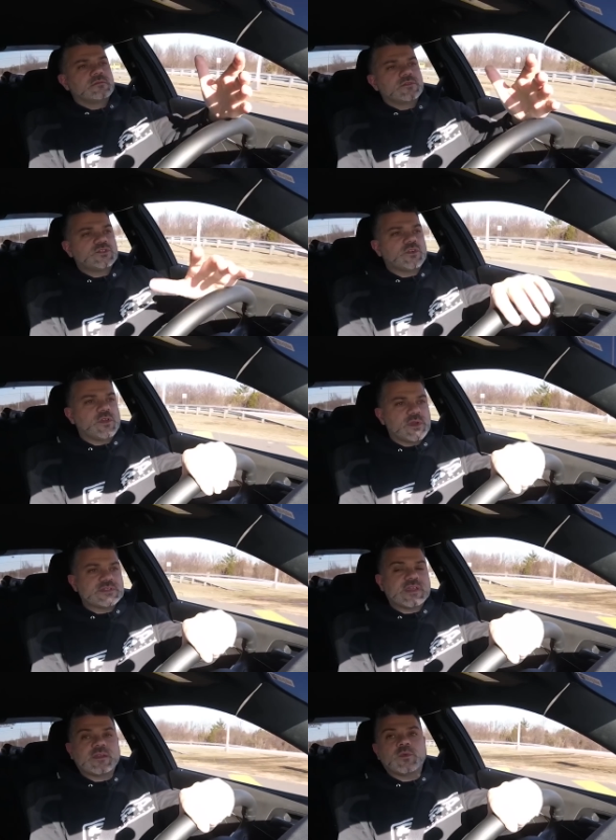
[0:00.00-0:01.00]
show you what it's
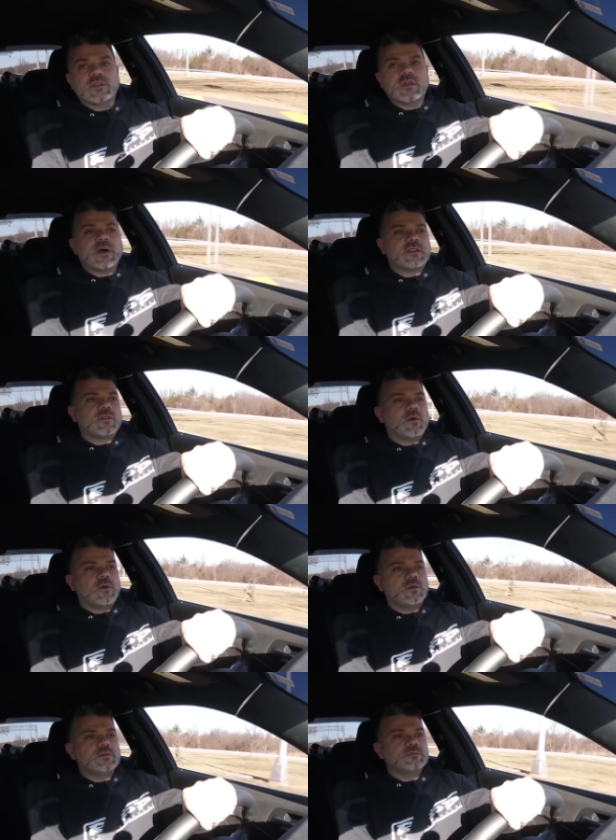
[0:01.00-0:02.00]
like when you come out of the
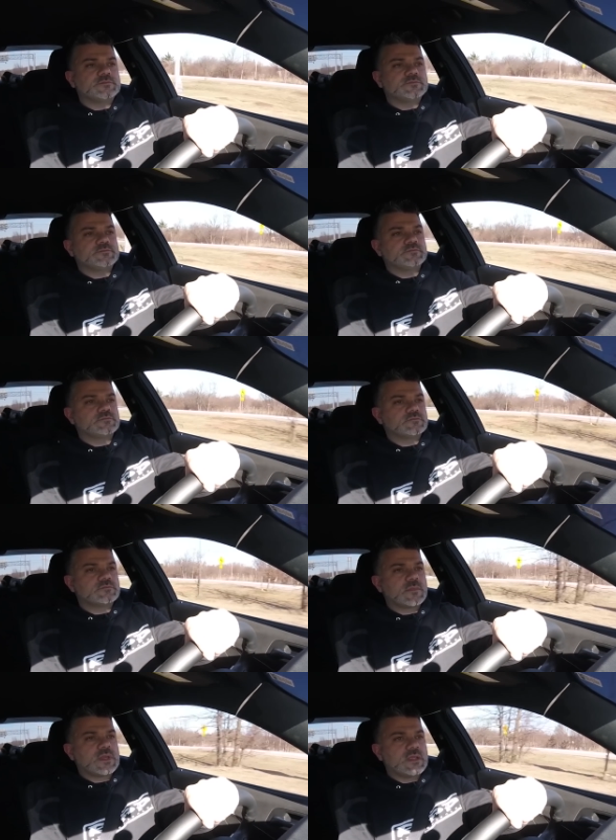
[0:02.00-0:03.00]
hole.
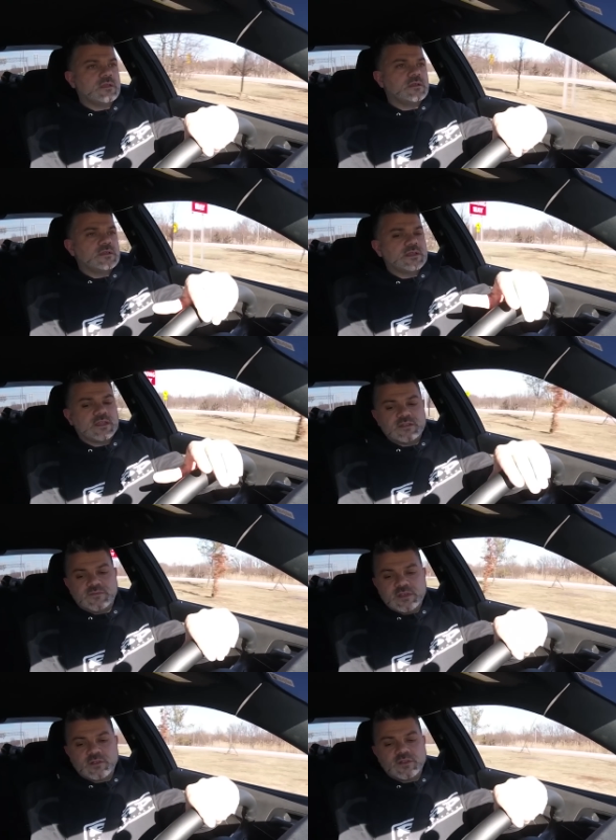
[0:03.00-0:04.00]
Now this
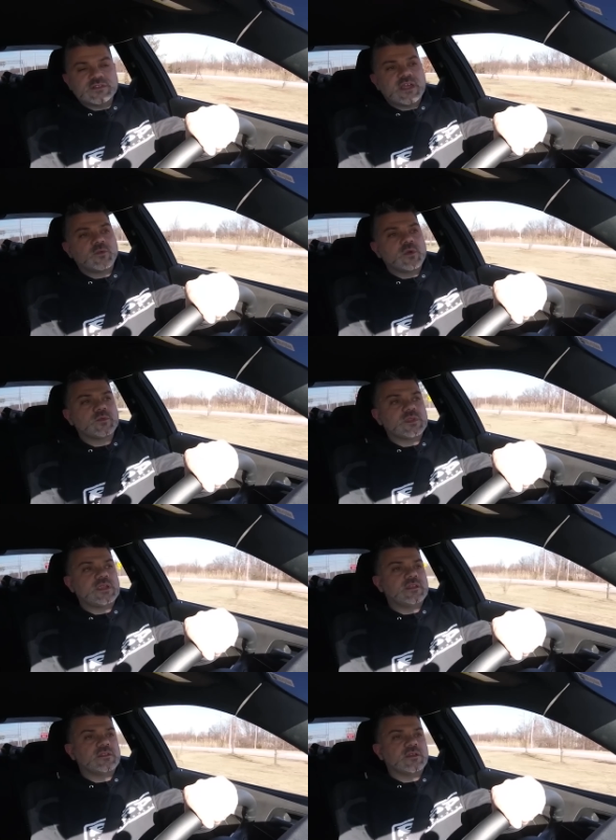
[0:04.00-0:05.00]
vehicle is not equipped with
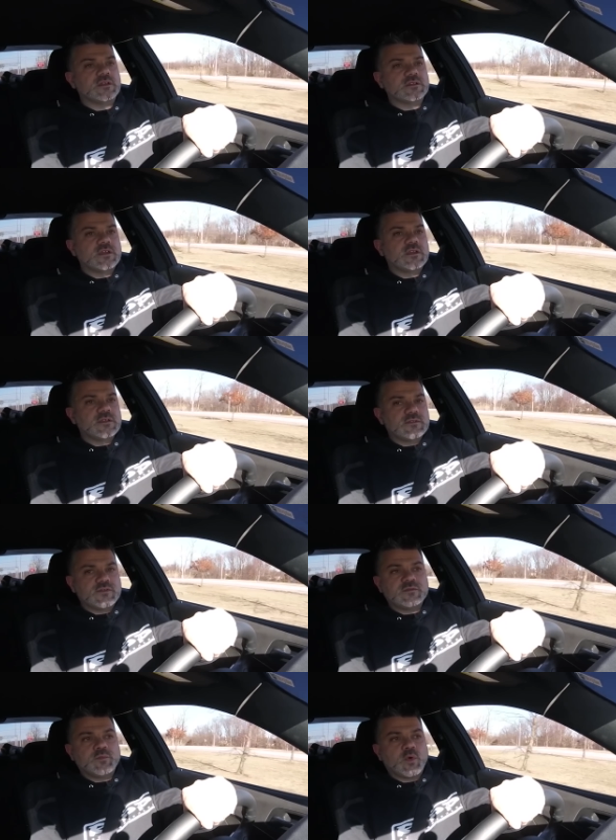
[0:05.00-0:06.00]
any of the
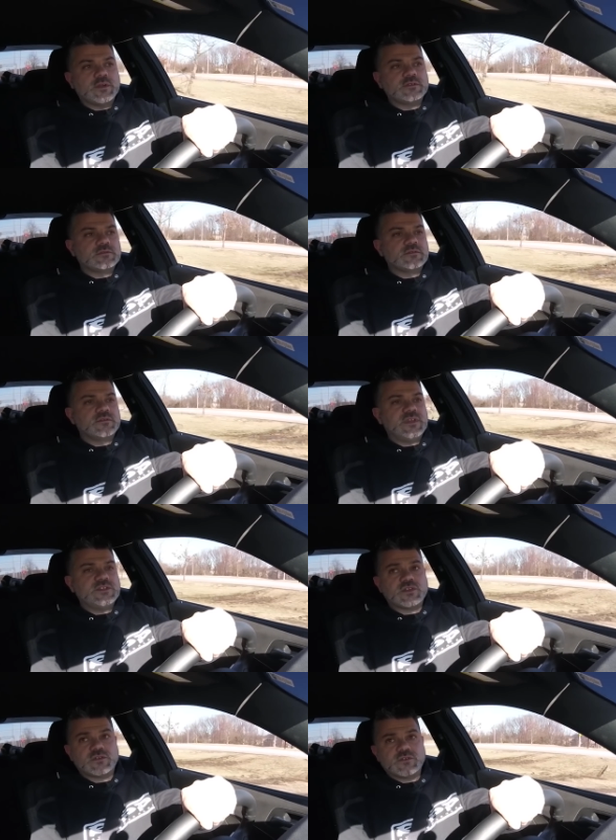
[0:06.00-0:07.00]
sport
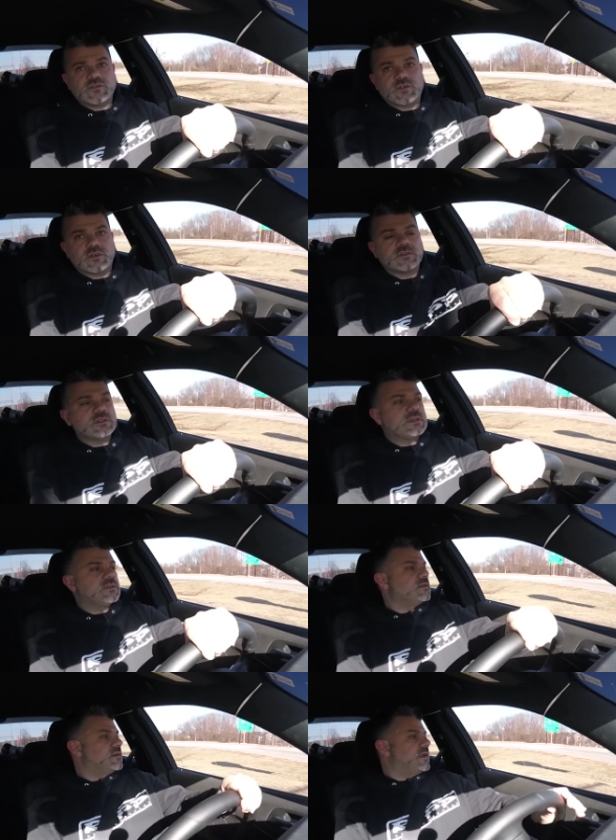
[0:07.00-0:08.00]
features or
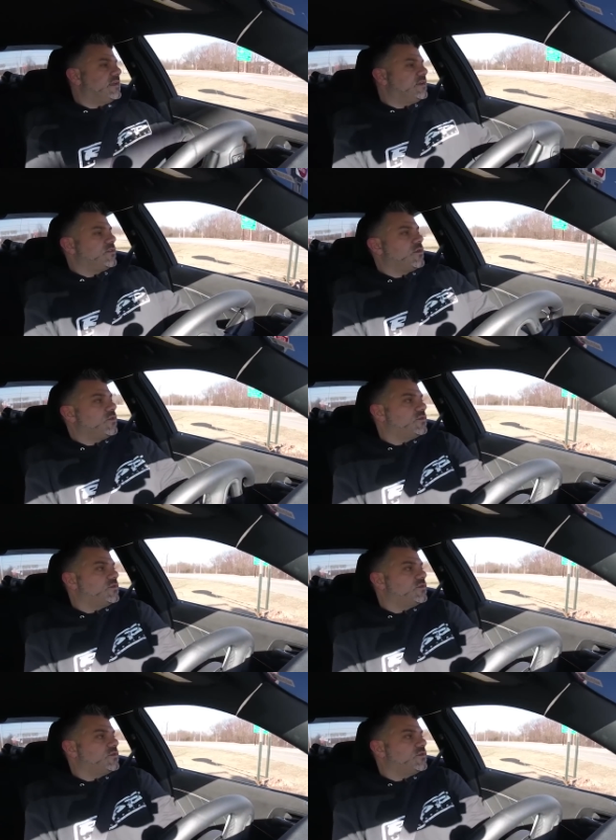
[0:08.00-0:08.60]
any of those